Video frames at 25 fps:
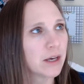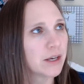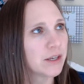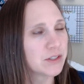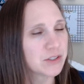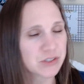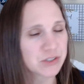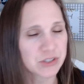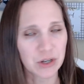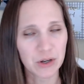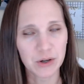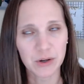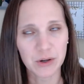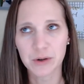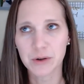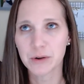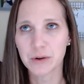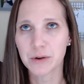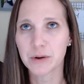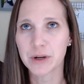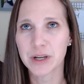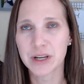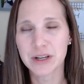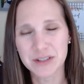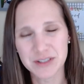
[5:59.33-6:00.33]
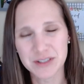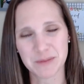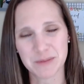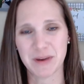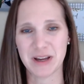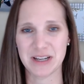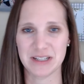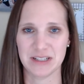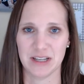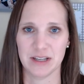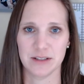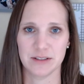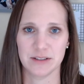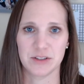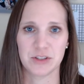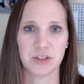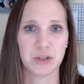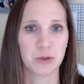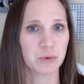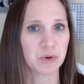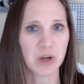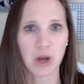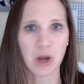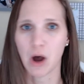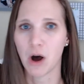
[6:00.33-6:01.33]
So here's some ideas. Do you
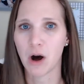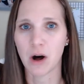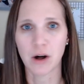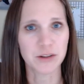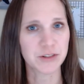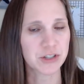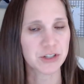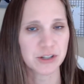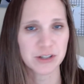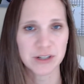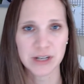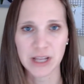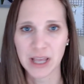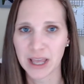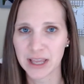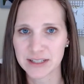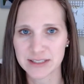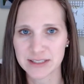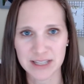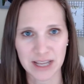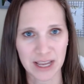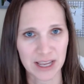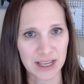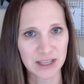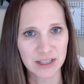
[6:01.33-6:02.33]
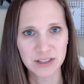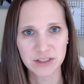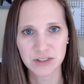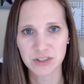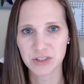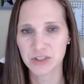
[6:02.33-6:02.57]
want to alternate days?